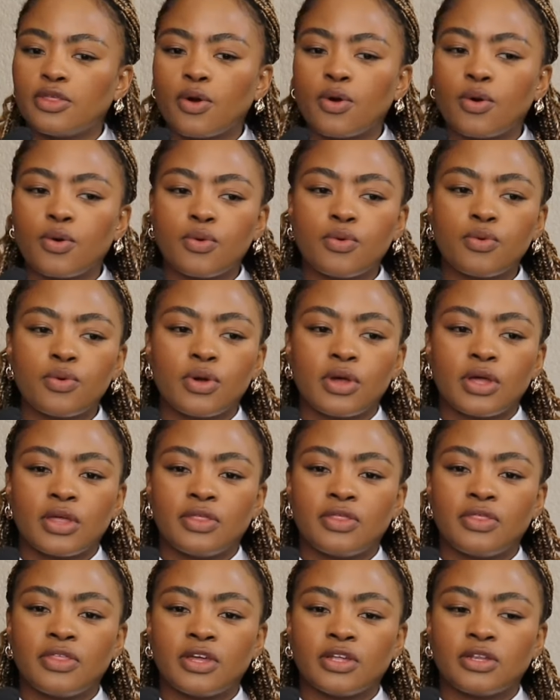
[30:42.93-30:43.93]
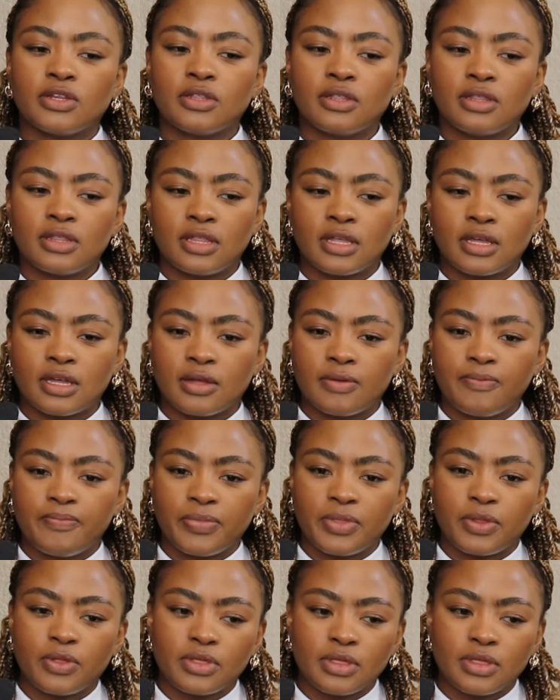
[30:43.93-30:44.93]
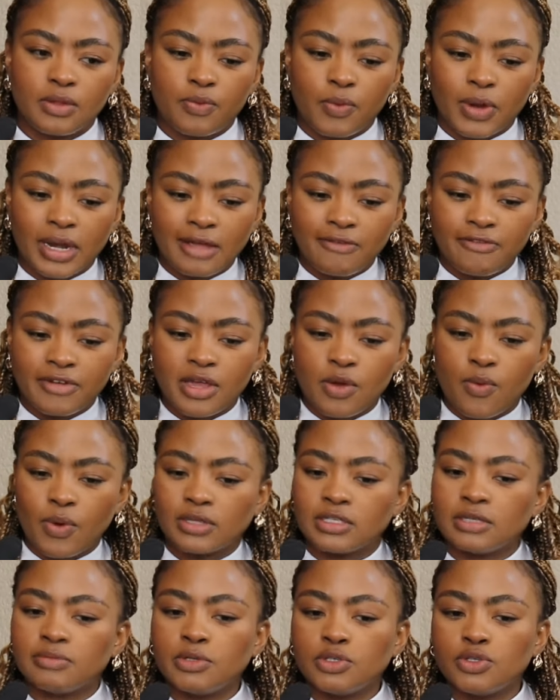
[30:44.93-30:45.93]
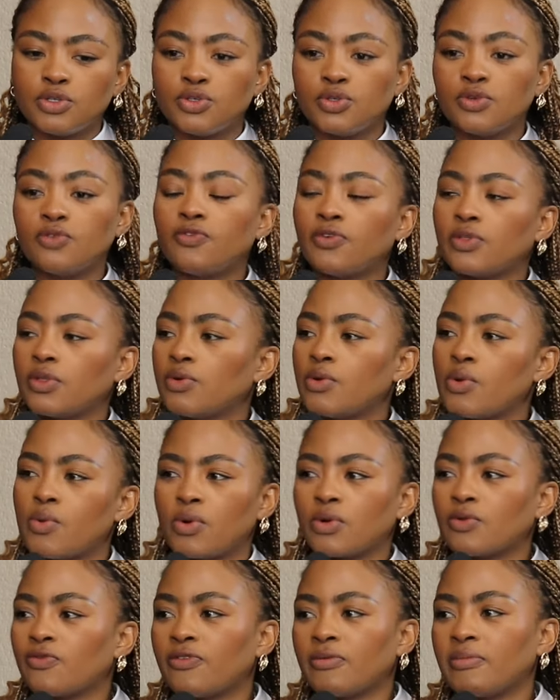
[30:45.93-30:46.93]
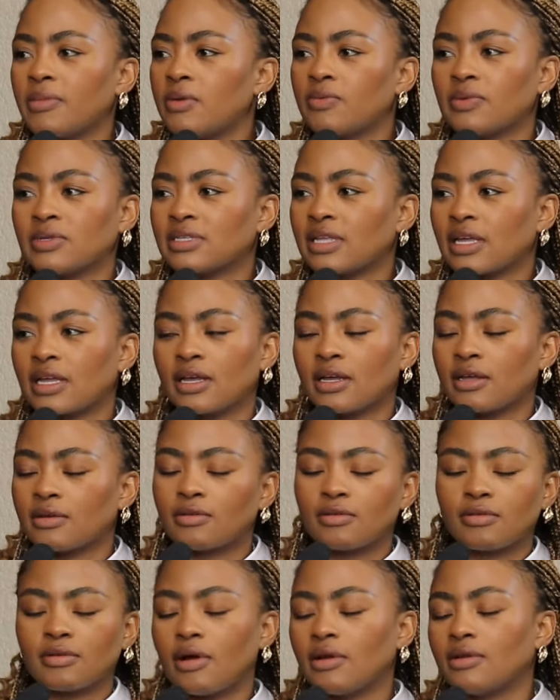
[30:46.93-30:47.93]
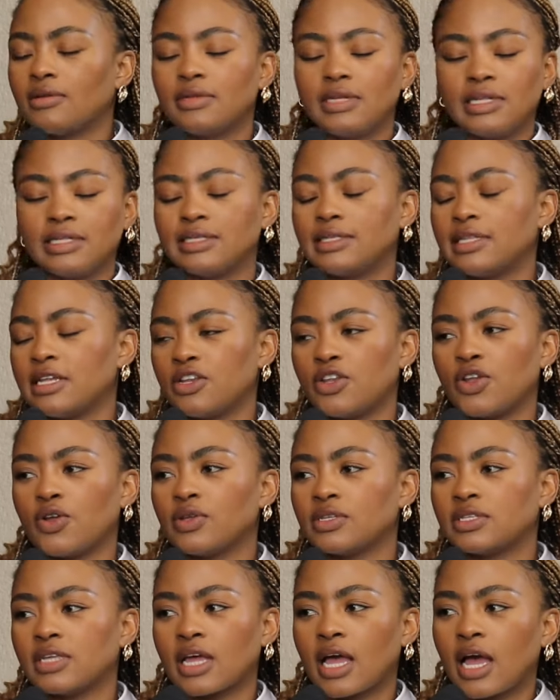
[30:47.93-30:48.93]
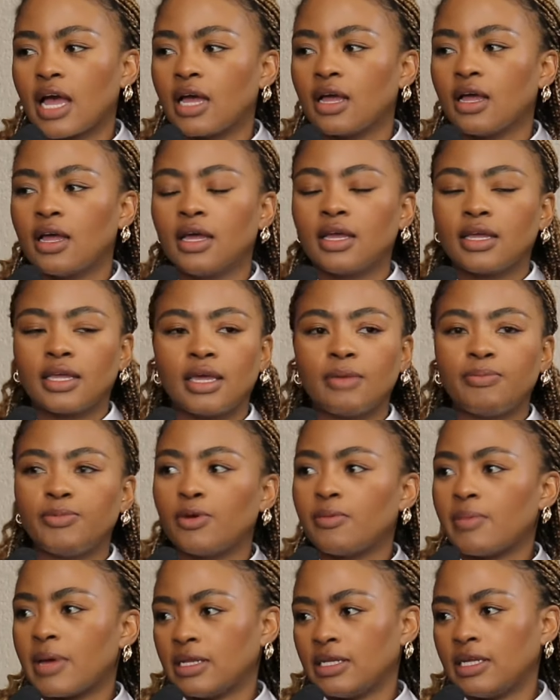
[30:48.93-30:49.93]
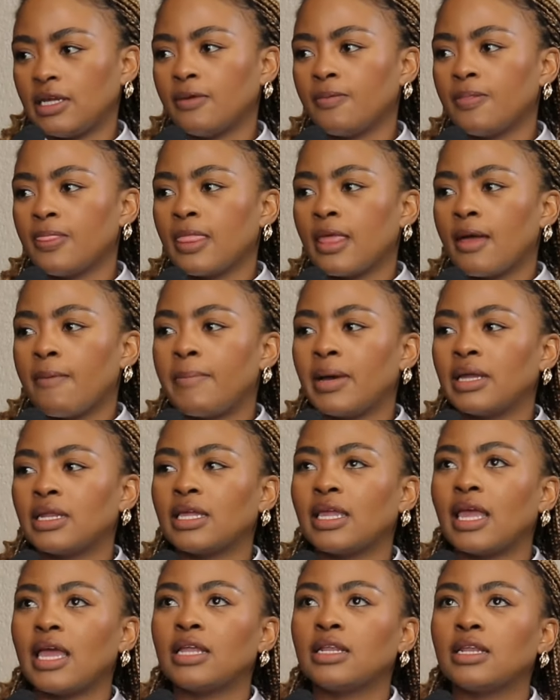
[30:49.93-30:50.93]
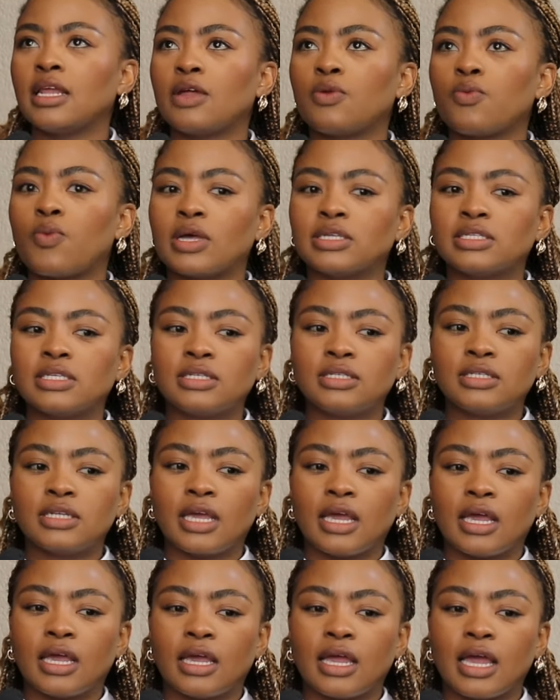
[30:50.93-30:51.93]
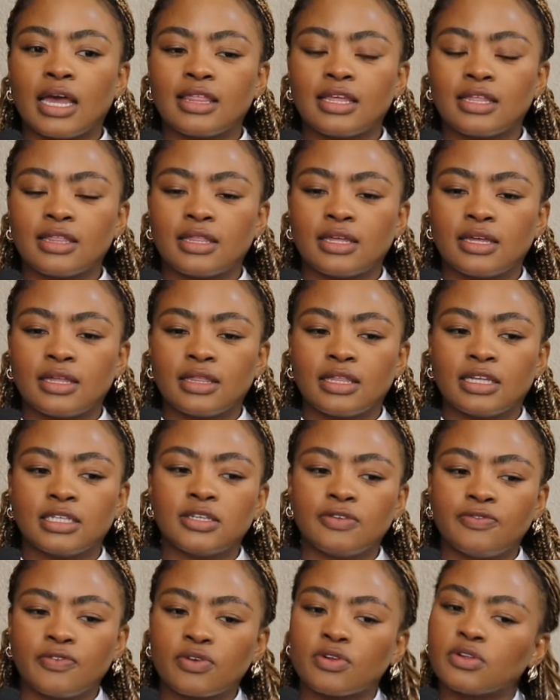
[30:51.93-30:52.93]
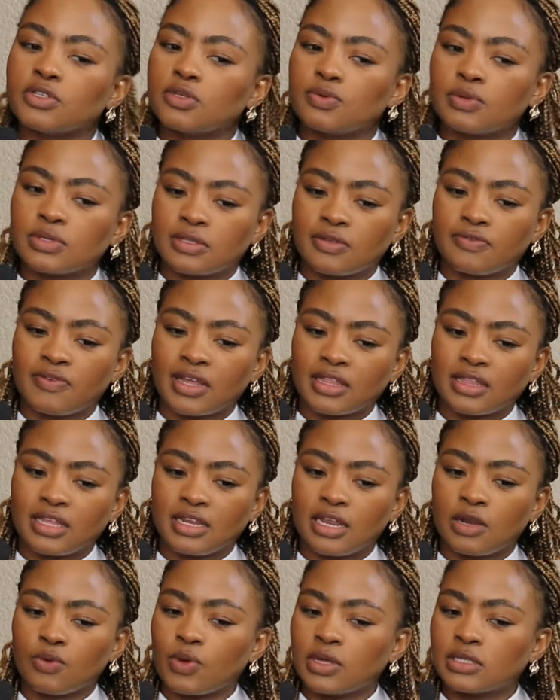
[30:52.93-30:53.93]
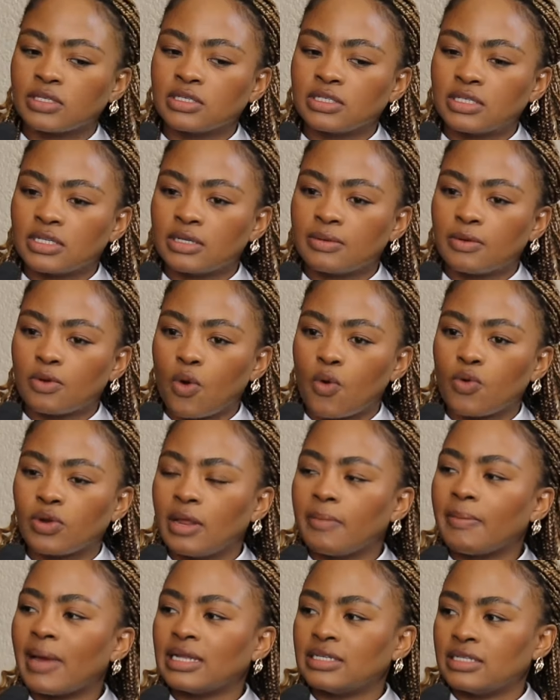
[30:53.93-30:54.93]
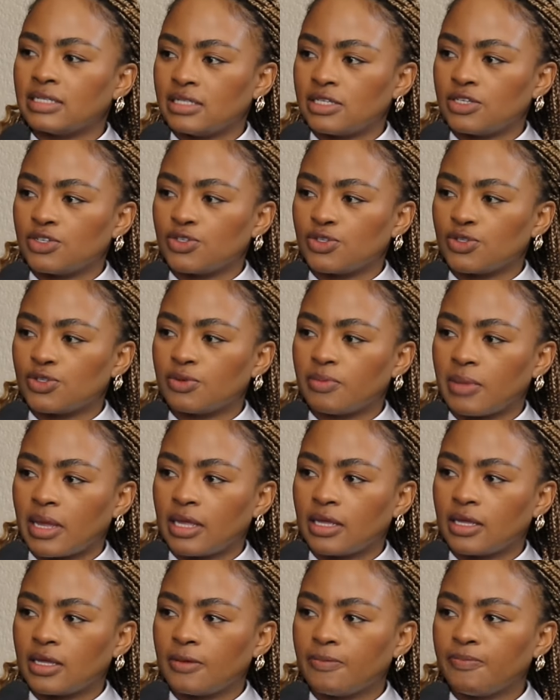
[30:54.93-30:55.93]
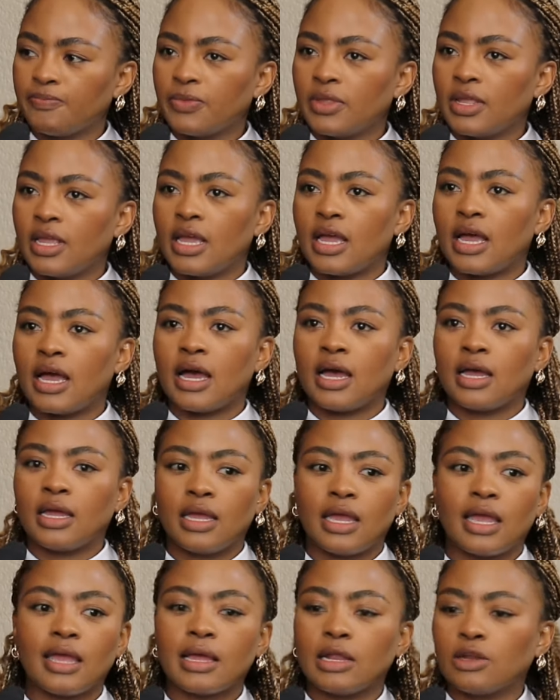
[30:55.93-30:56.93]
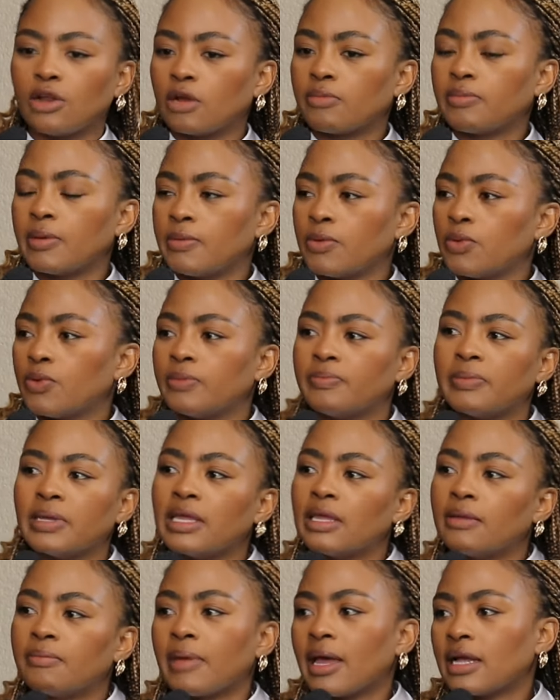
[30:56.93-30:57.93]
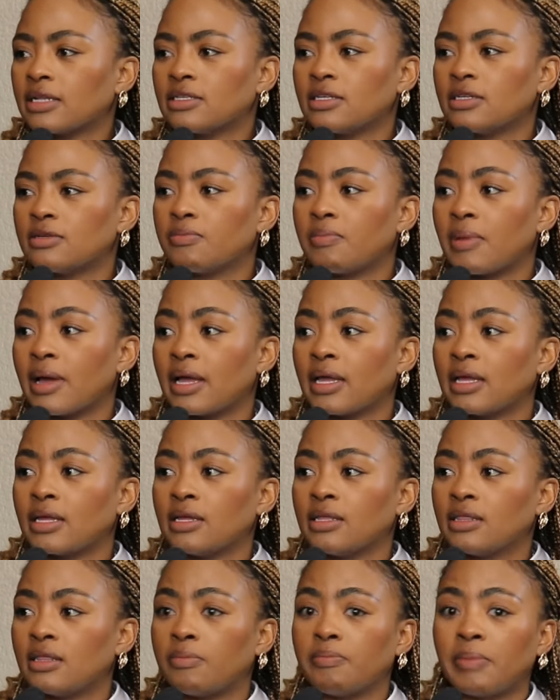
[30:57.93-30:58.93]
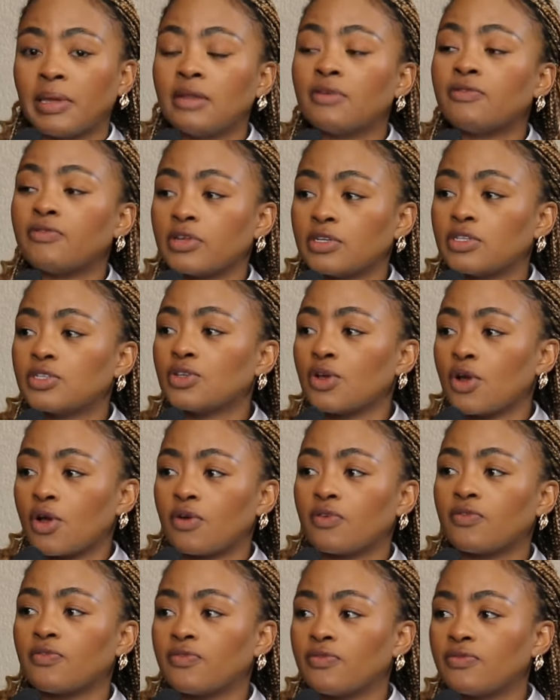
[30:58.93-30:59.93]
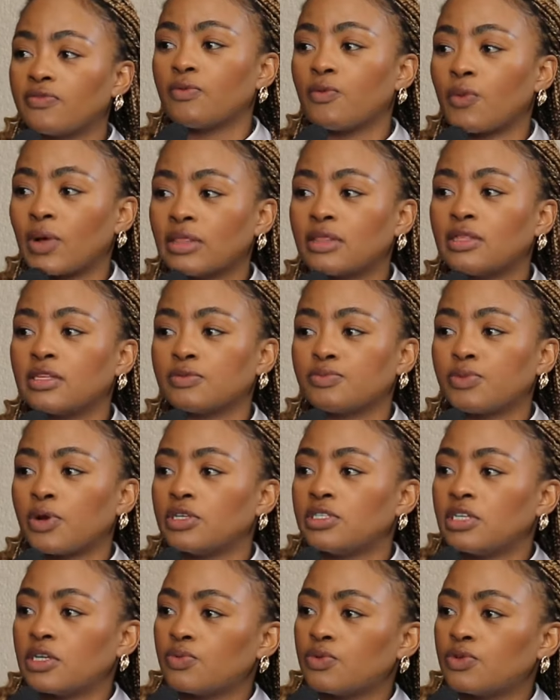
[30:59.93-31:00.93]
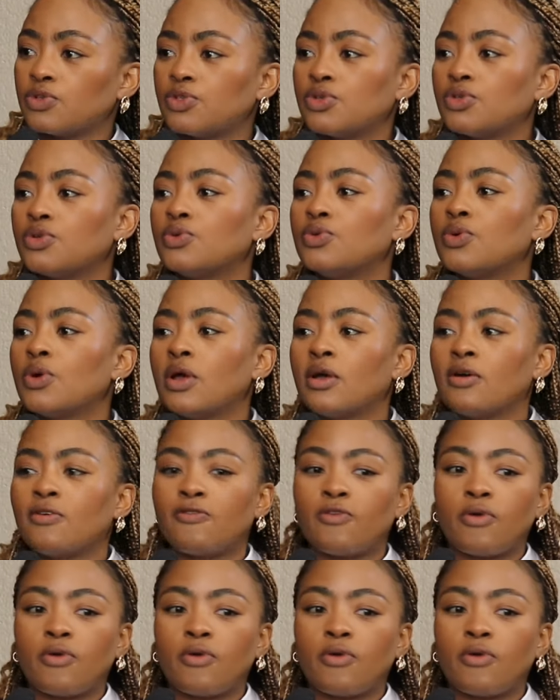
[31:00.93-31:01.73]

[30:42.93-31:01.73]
Though the the whatever he wanted me to do for the reward mm, for me was mm, like a mm, mm. instant no. It's like ah, exactly. ah, keep your money. No. But no. again, it wasn't a. I think the the difficulty was the fact that it wasn't only my decision to mm, make. Mm, uh, a lot of people were being impacted by the benefit of what this project would do yeah.